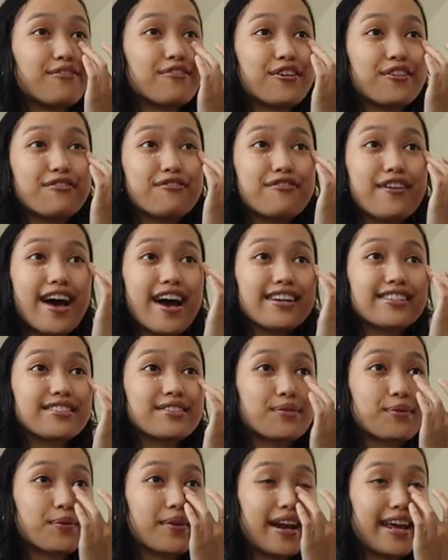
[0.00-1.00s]
Fun
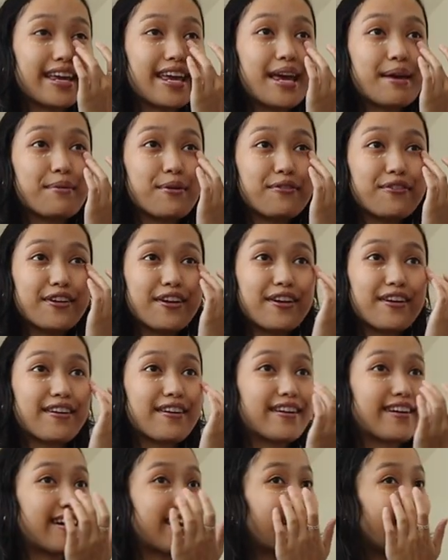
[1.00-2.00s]
fact, when I came over
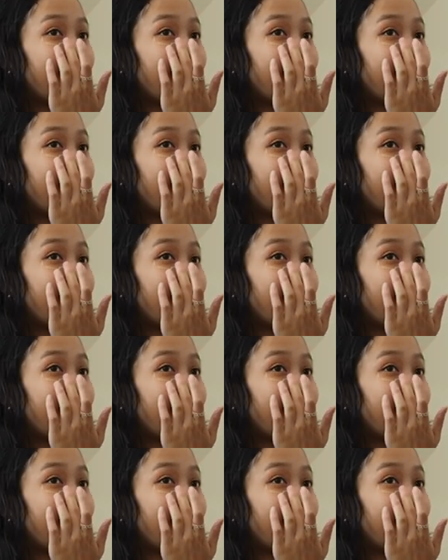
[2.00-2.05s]
here,